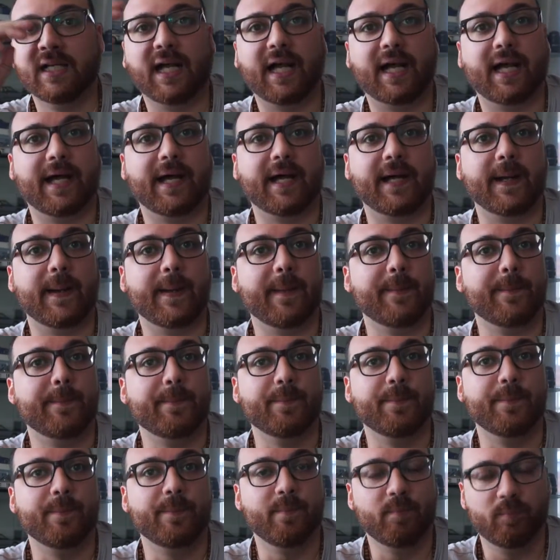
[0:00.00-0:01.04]

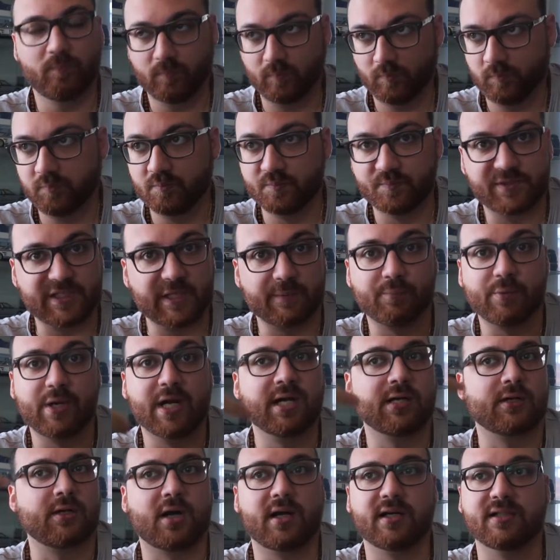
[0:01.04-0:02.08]
Some
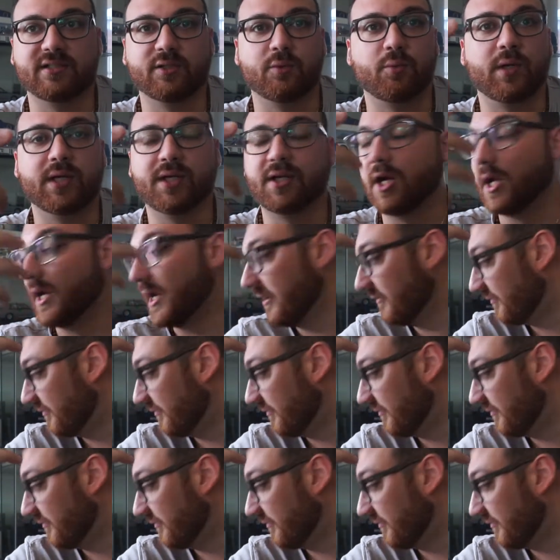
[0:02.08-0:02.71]
rare cars and whatnot.